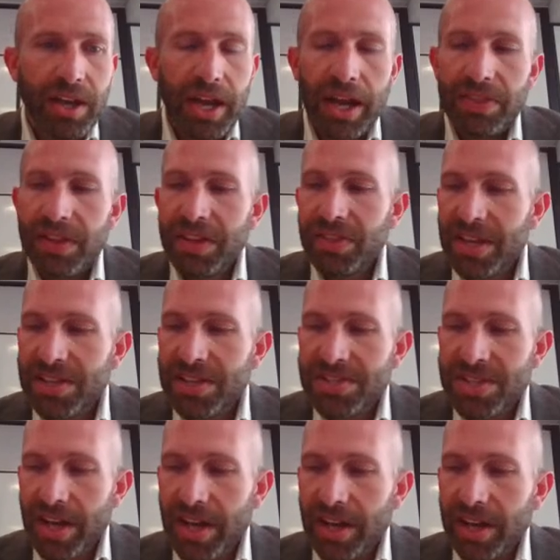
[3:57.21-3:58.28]
And then there's
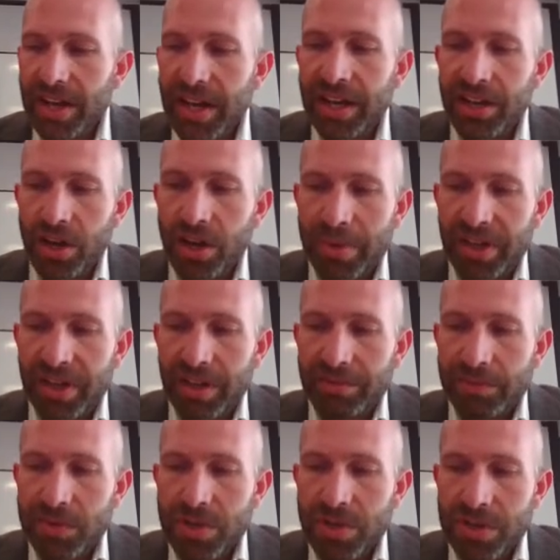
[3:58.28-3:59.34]
economic
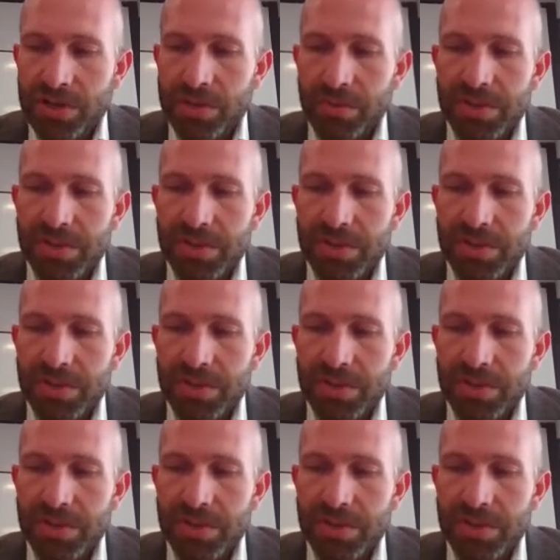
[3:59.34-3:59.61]
infrastructure,